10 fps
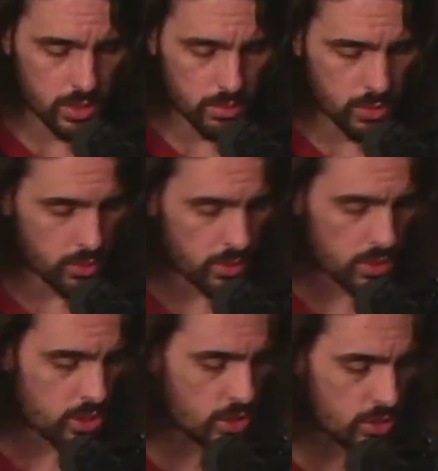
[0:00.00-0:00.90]
between the
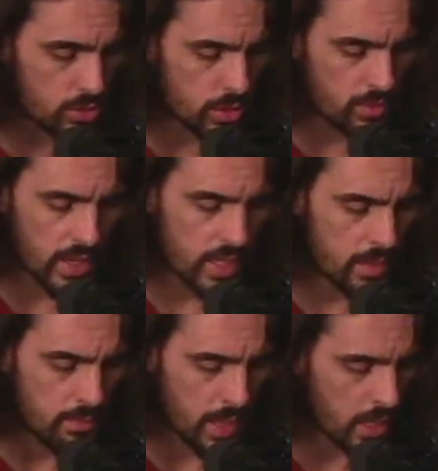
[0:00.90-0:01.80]
children of any
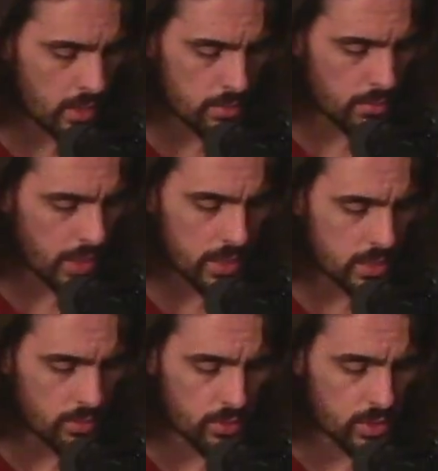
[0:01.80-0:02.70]
man by
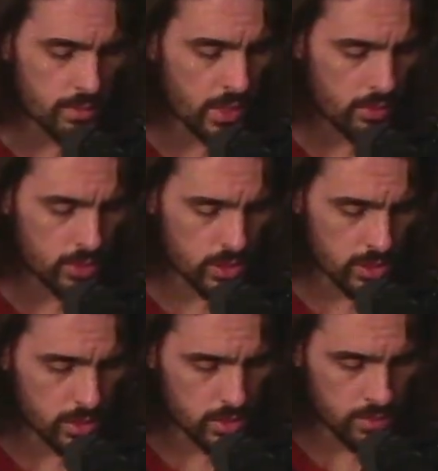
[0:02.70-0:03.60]
different
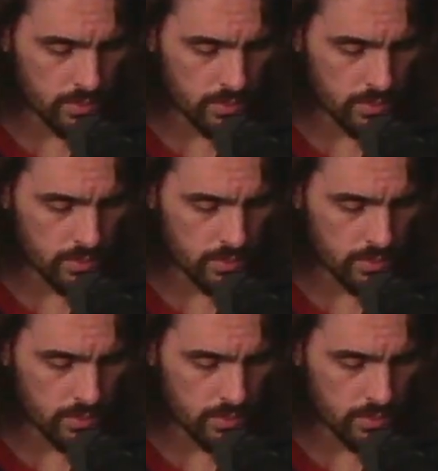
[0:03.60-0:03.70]
marriages.